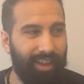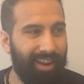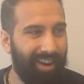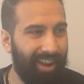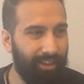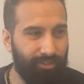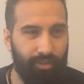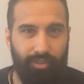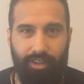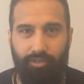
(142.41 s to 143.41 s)
less
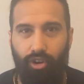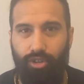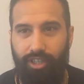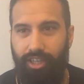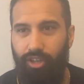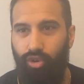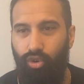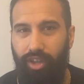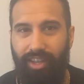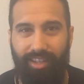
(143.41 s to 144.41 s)
of a devotee
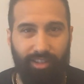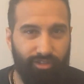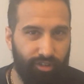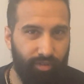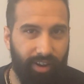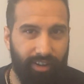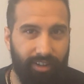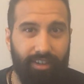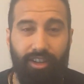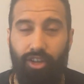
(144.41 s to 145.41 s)
or he didn't surrender.